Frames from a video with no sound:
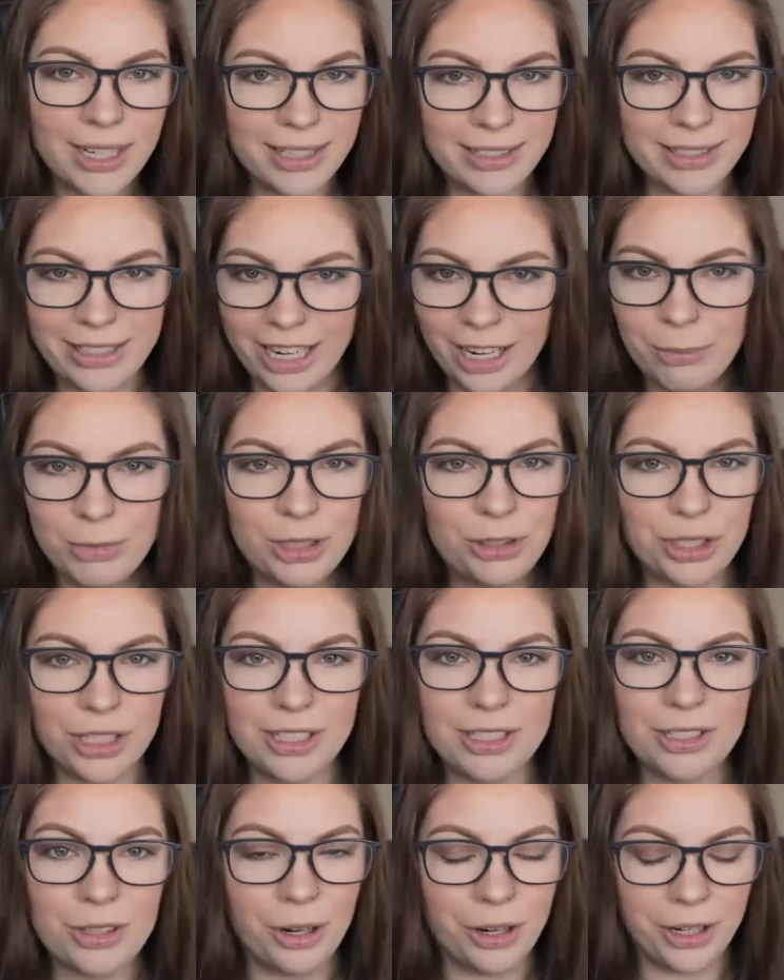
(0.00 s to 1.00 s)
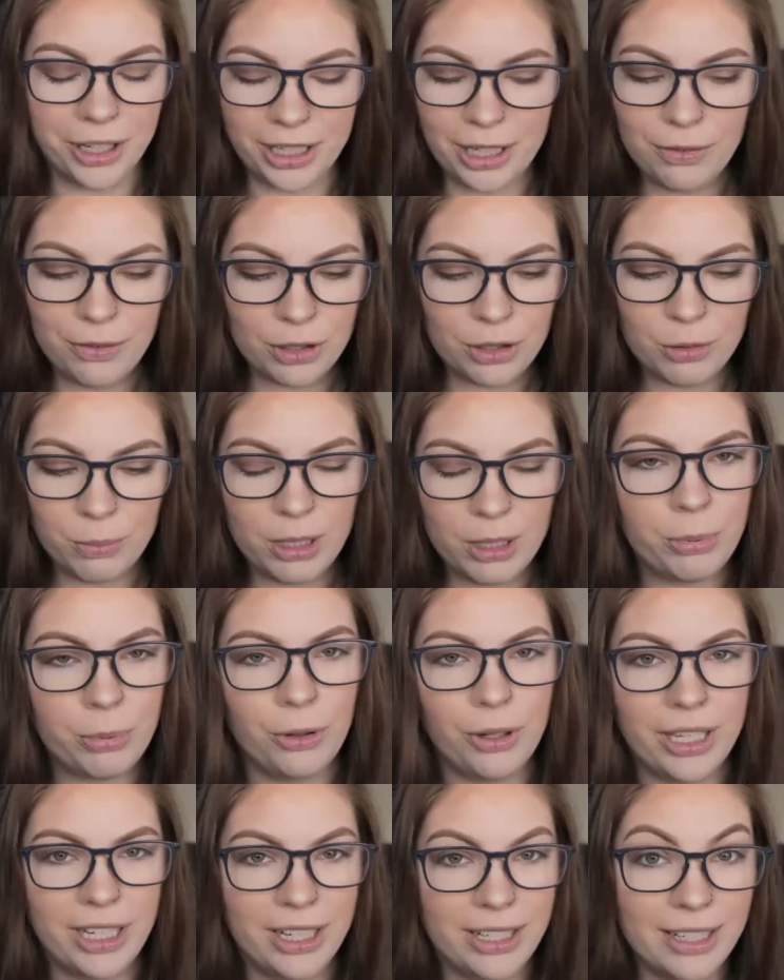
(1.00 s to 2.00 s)
right. Damages are given to
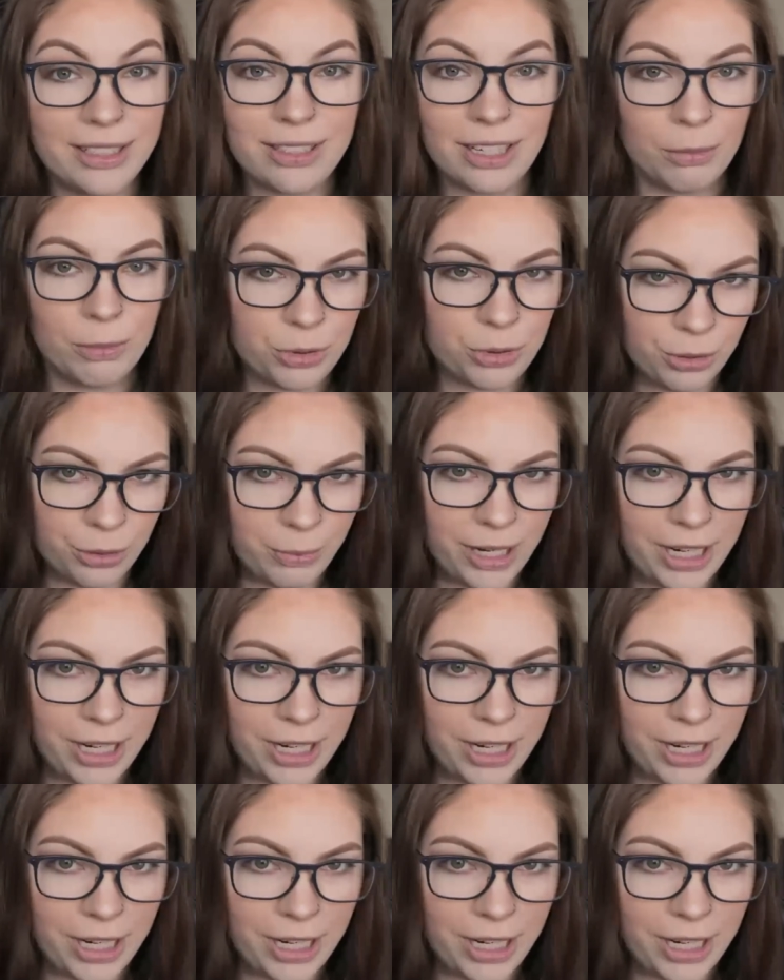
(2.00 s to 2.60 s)
people in an attempt to